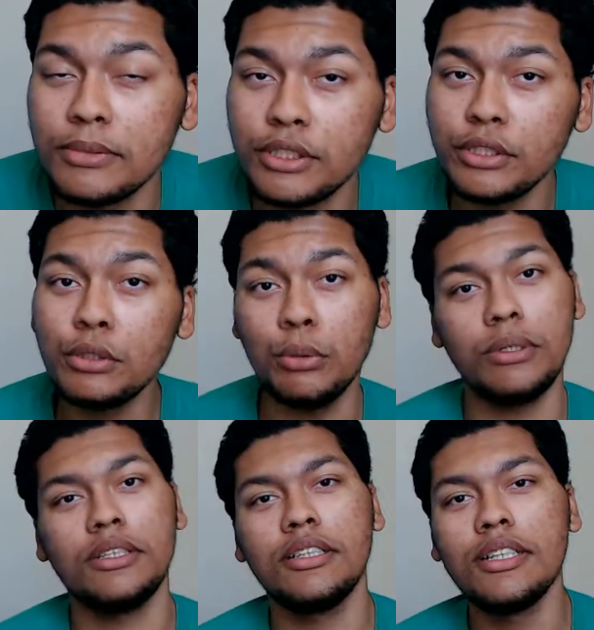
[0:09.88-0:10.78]
to
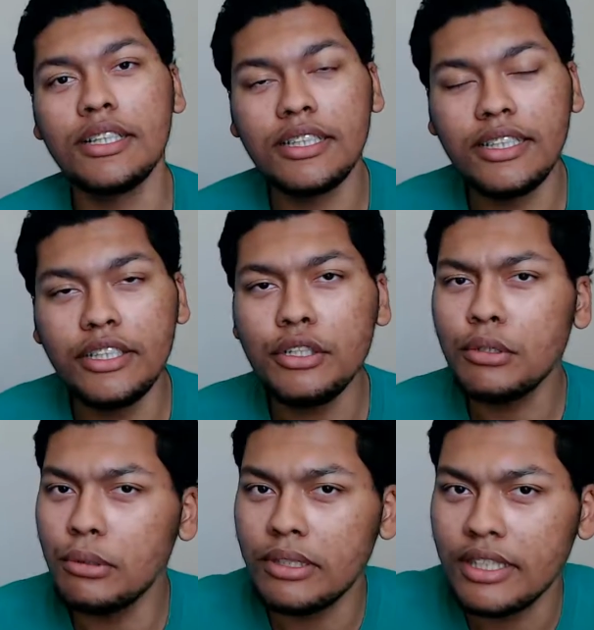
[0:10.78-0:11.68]
the
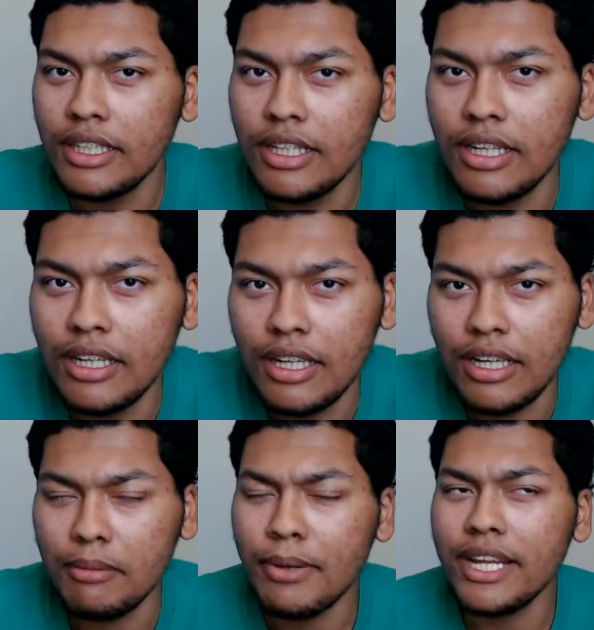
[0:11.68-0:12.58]
new
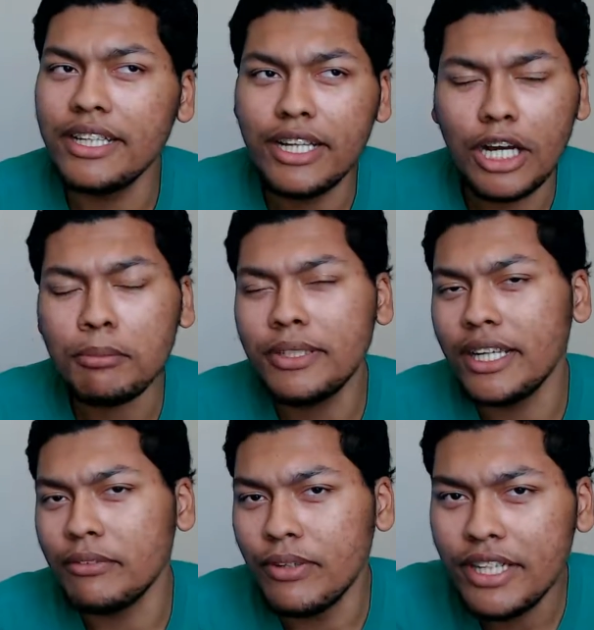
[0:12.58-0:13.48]
M.A.D
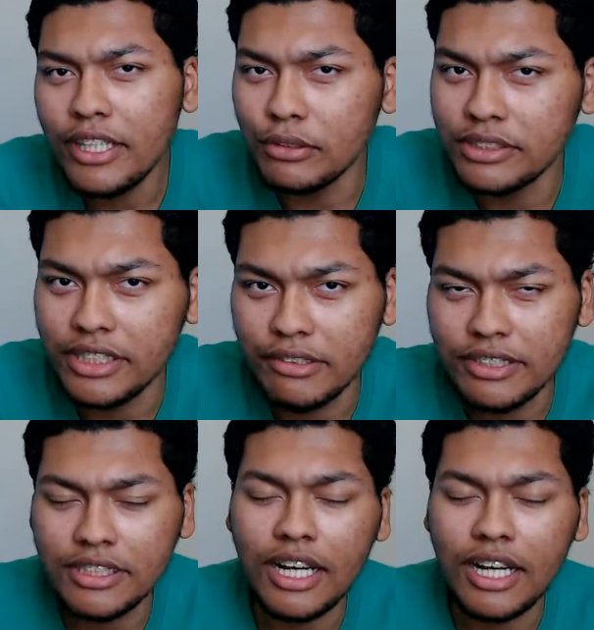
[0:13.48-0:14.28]
update video series.